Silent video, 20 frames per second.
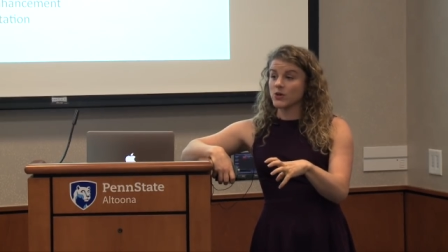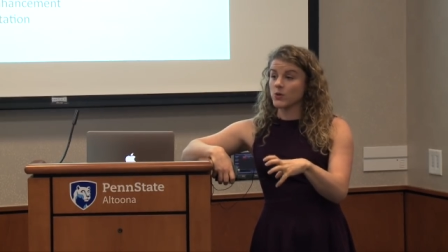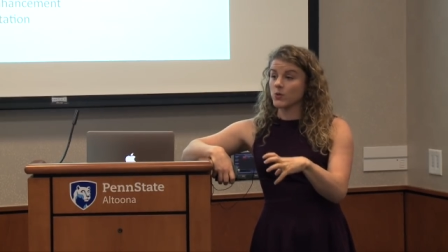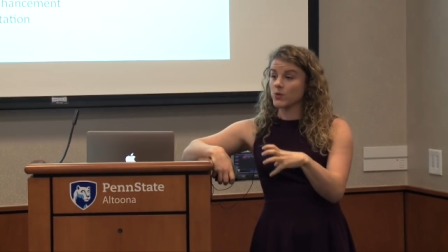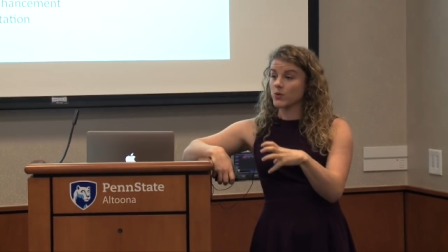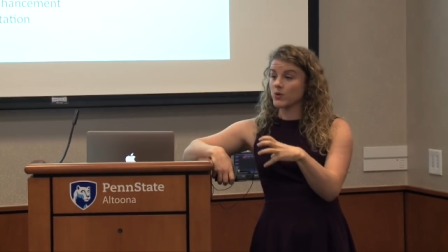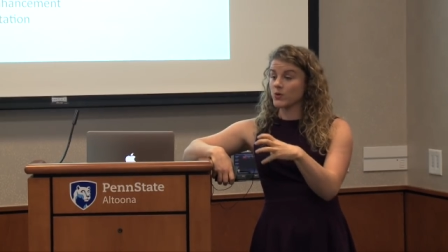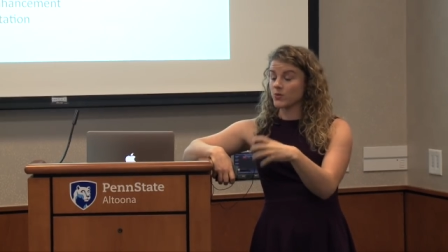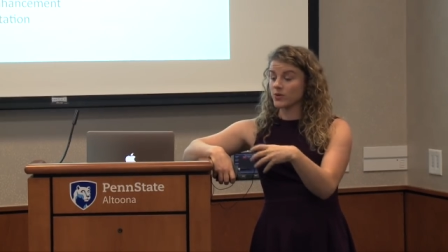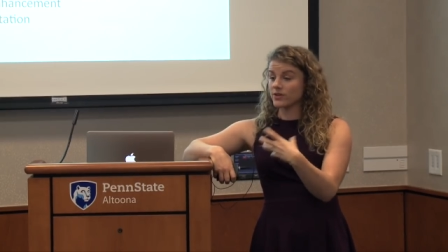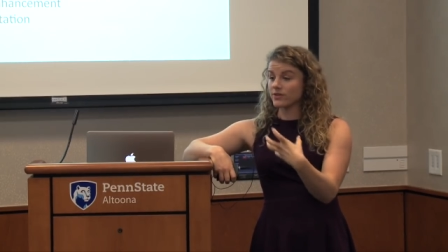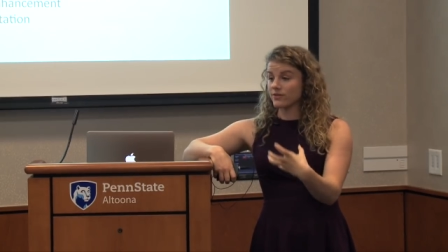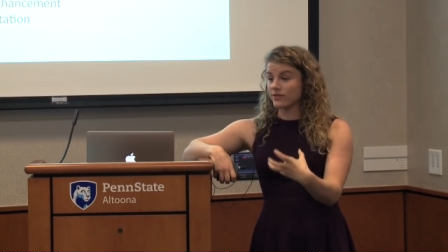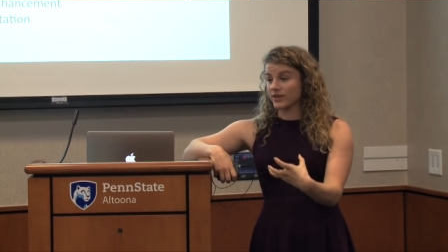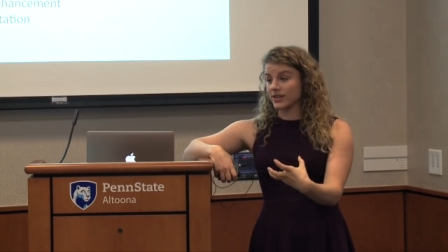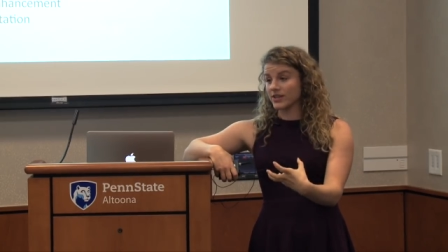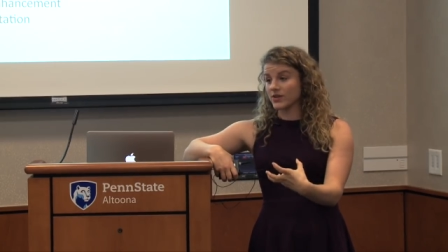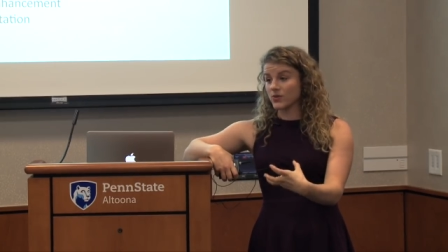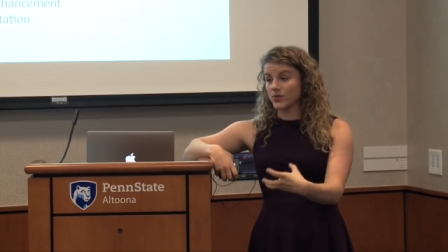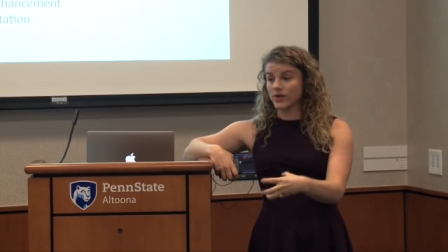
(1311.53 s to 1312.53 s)
would
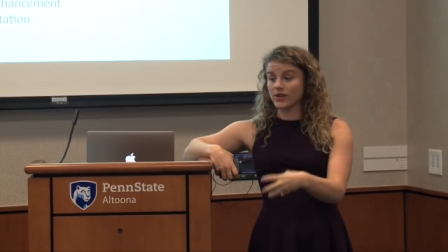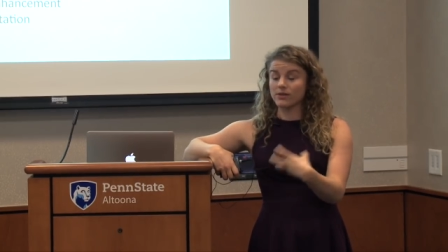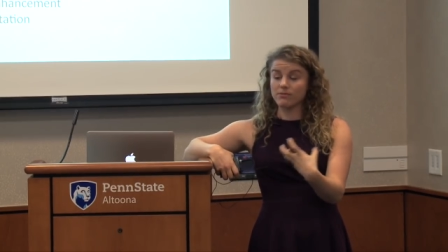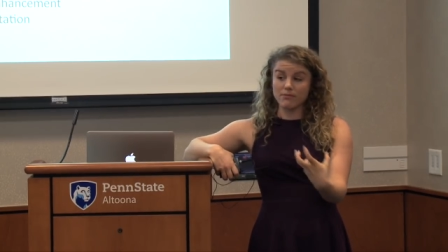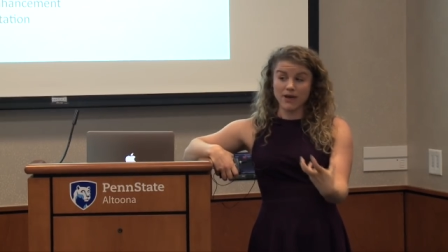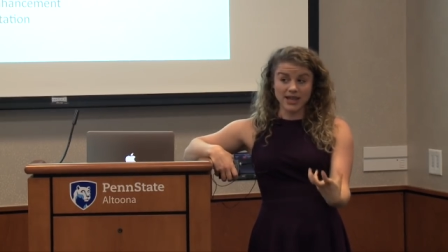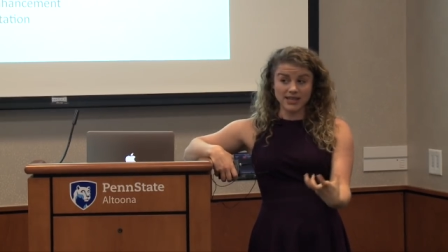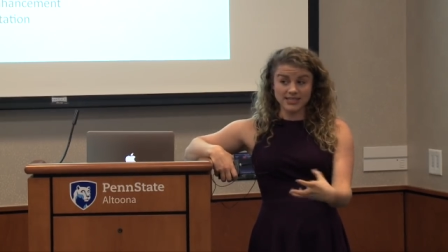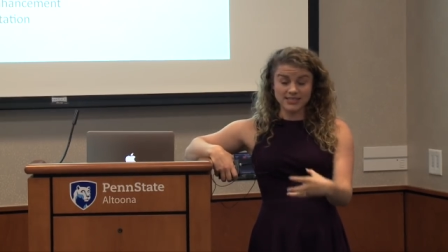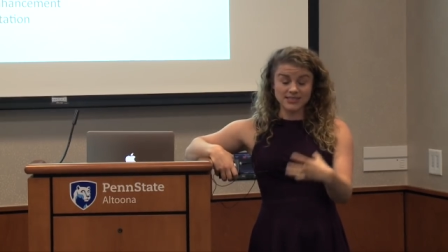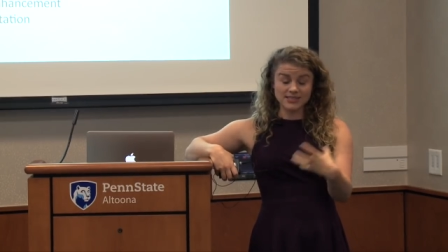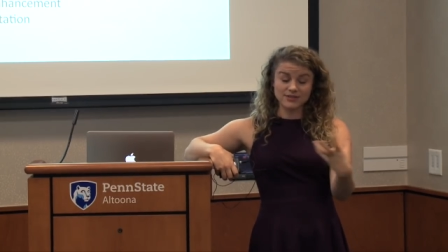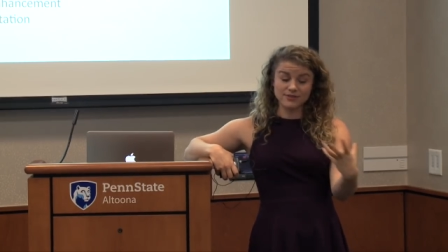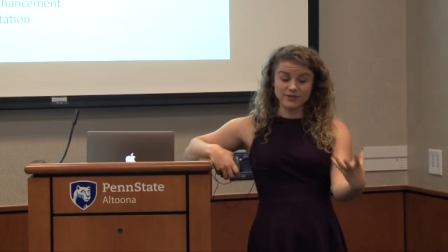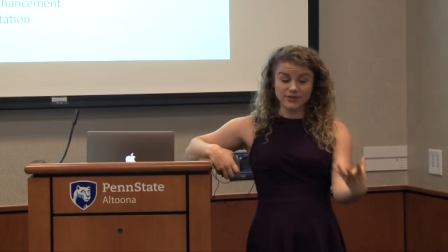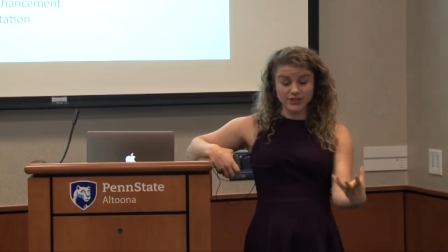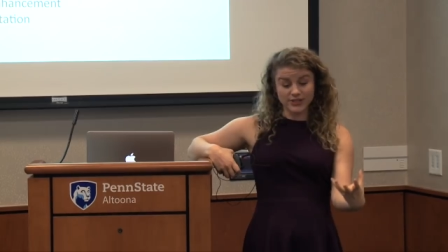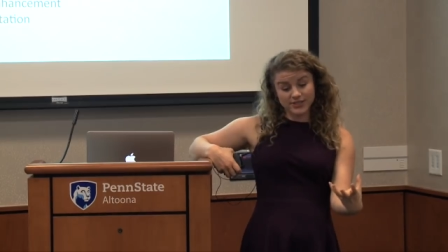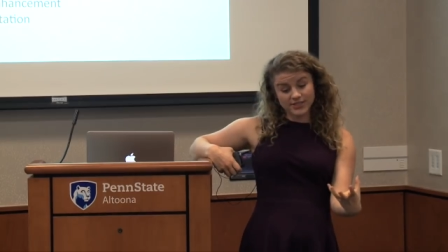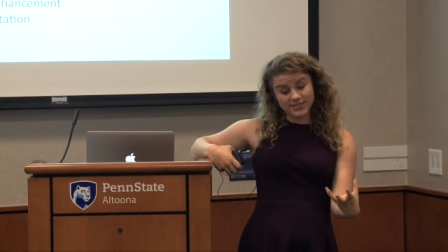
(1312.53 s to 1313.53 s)
refeed with melons
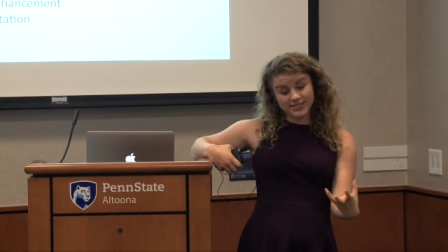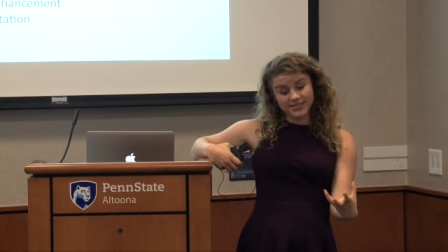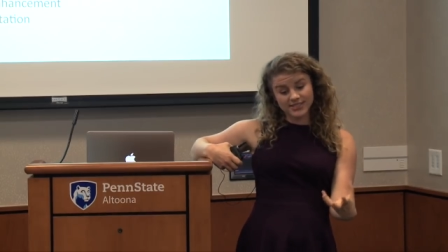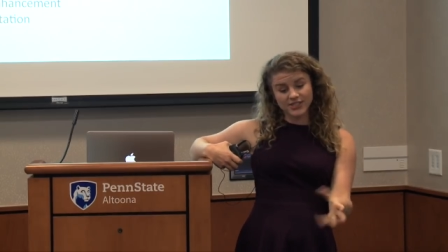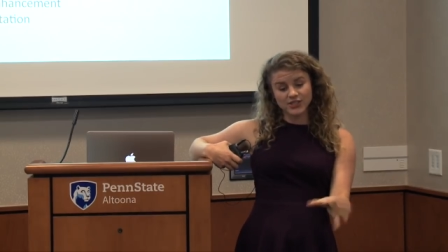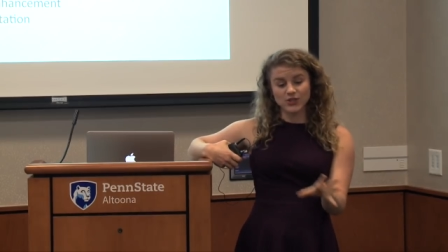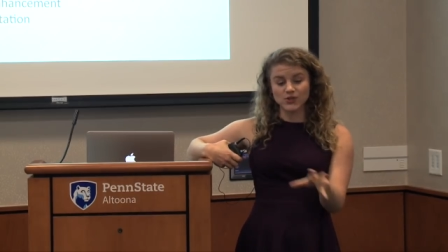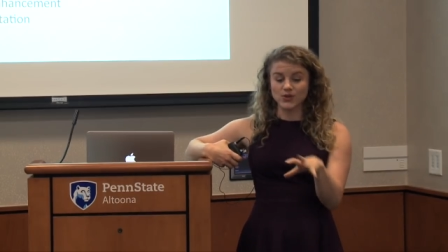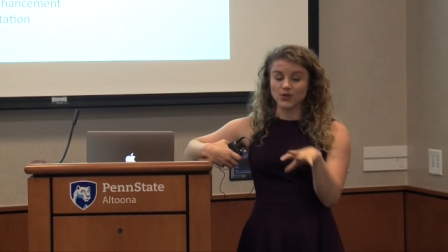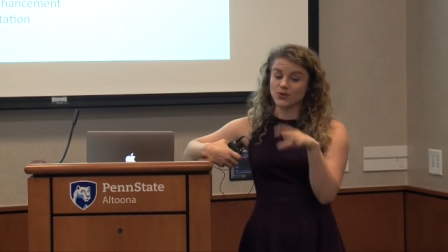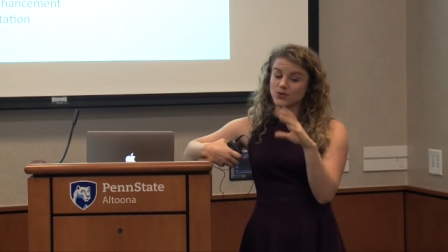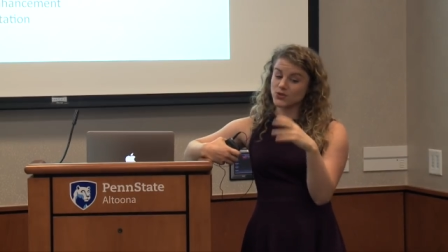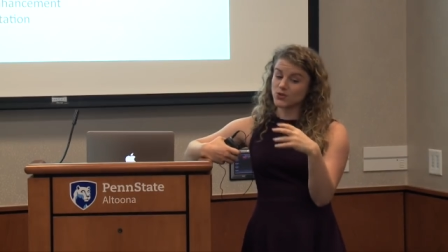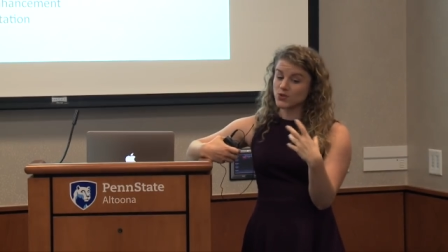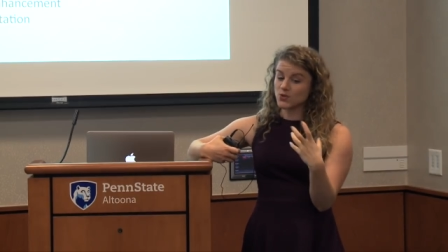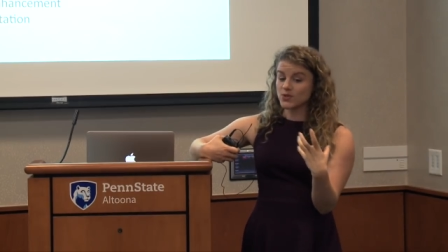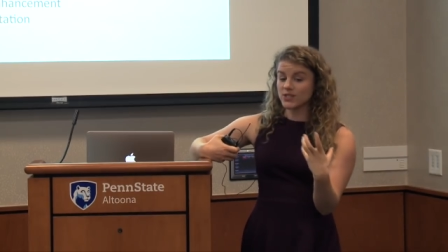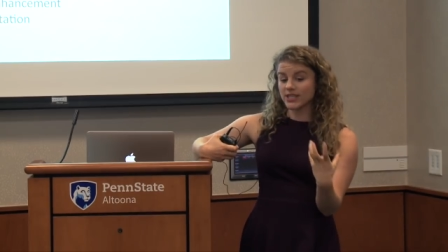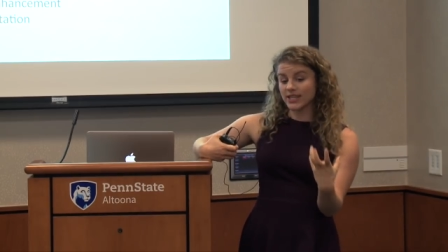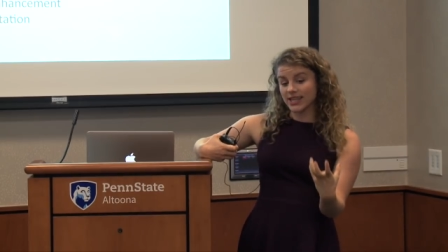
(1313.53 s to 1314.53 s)
first, you know,
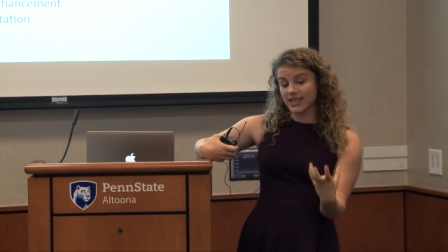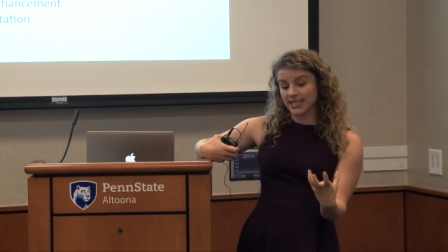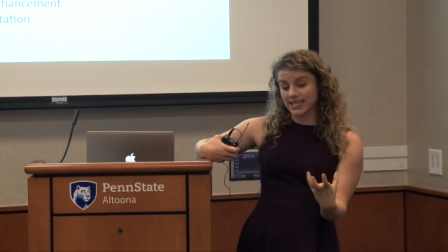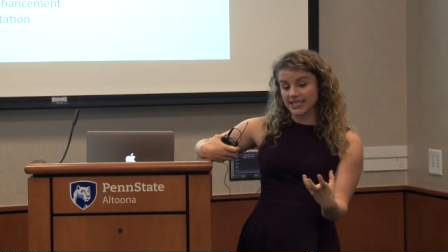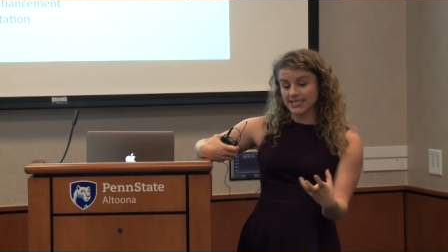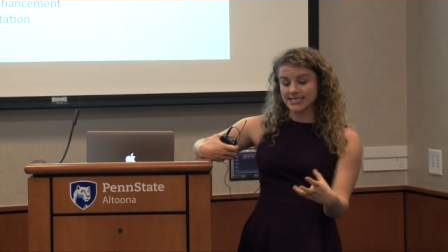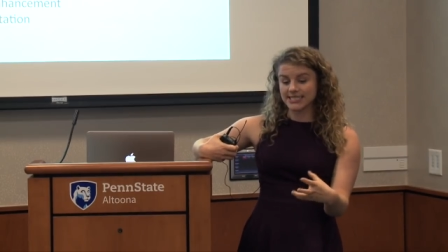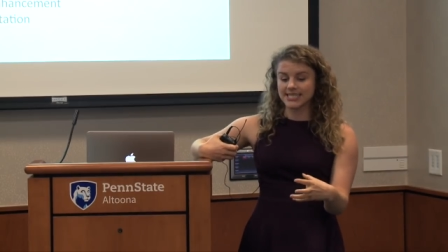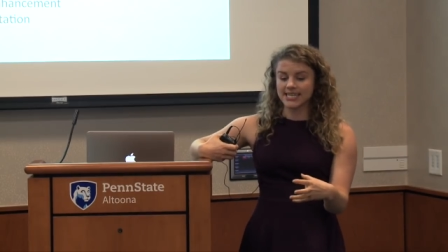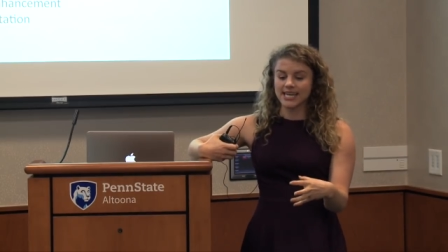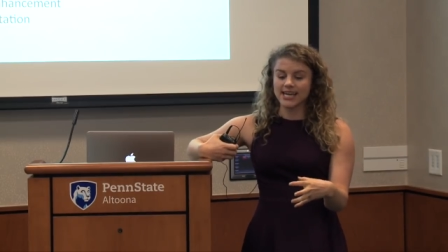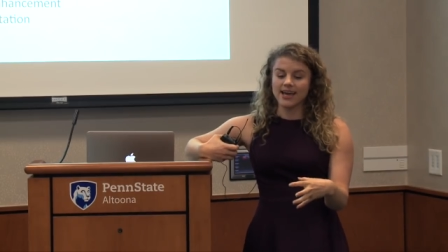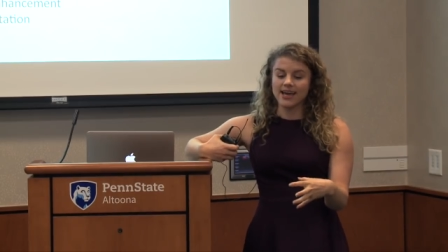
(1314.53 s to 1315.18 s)
juicy things,